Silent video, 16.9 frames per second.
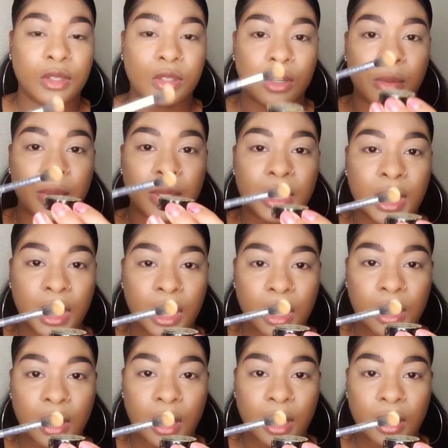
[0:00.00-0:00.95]
So I'll be
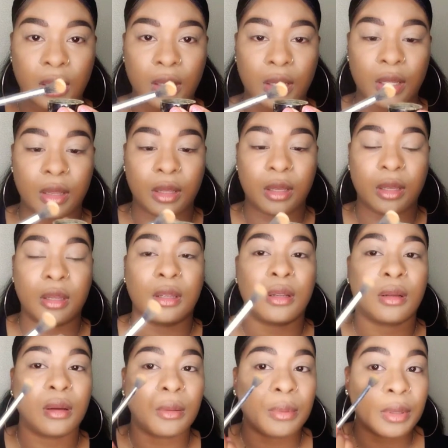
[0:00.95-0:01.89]
taking that and
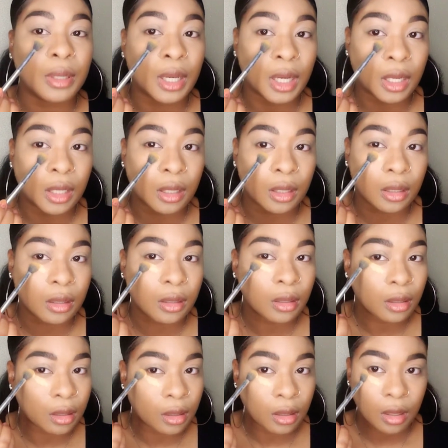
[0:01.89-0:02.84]
then applying it
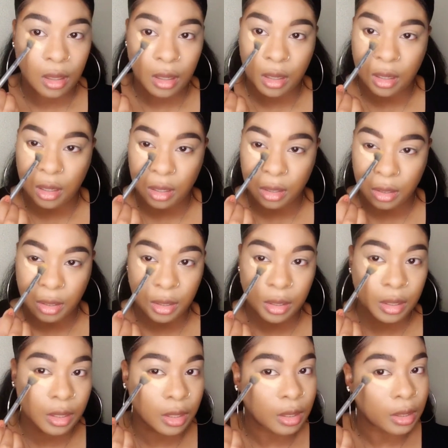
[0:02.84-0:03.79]
under
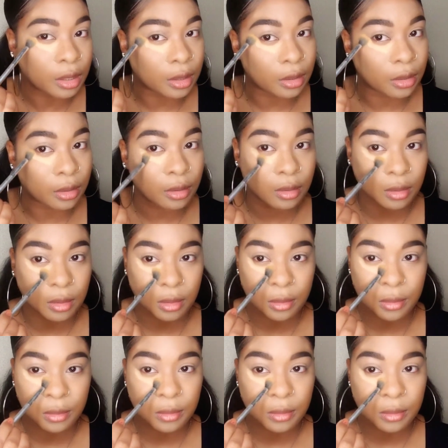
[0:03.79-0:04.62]
here.